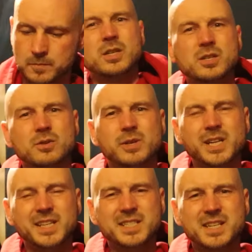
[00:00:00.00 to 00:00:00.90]
So
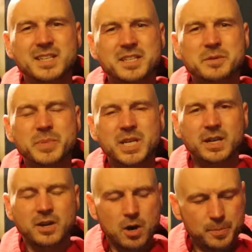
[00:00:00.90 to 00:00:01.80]
can I see this as being
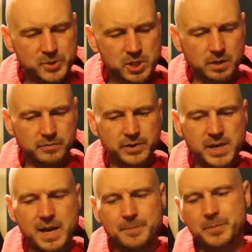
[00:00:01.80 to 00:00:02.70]
an option for
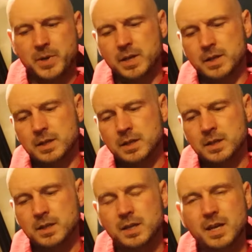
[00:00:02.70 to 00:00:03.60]
camping?
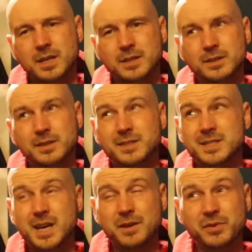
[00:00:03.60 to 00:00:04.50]

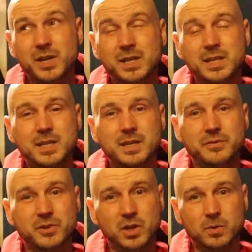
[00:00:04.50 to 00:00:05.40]
Definitely
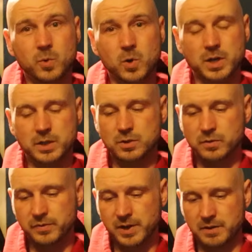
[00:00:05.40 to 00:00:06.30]
if you're not walking
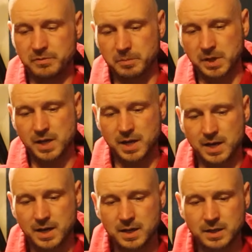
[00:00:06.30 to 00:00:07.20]
too far from the
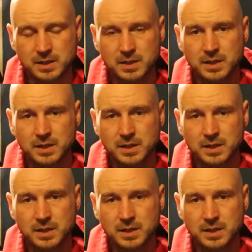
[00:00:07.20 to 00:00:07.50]
car.